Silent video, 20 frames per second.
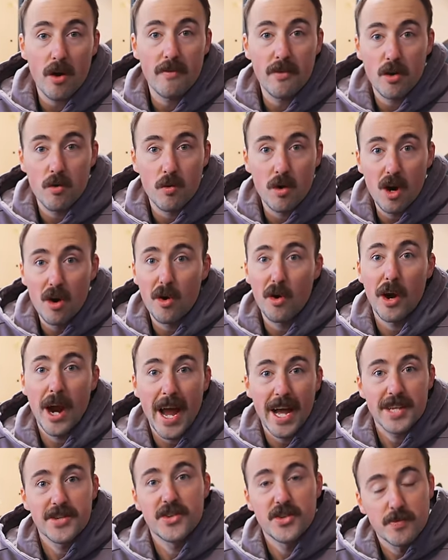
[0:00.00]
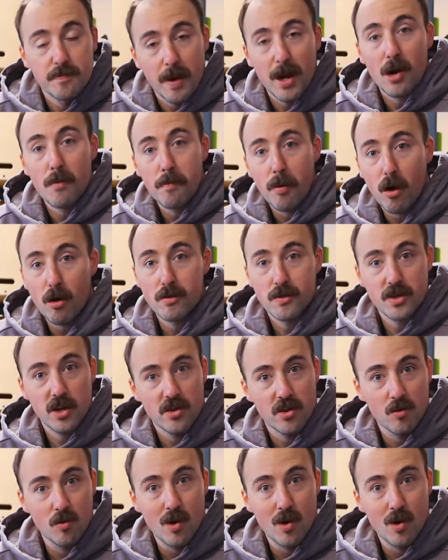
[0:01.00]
of the rower as spare parts on their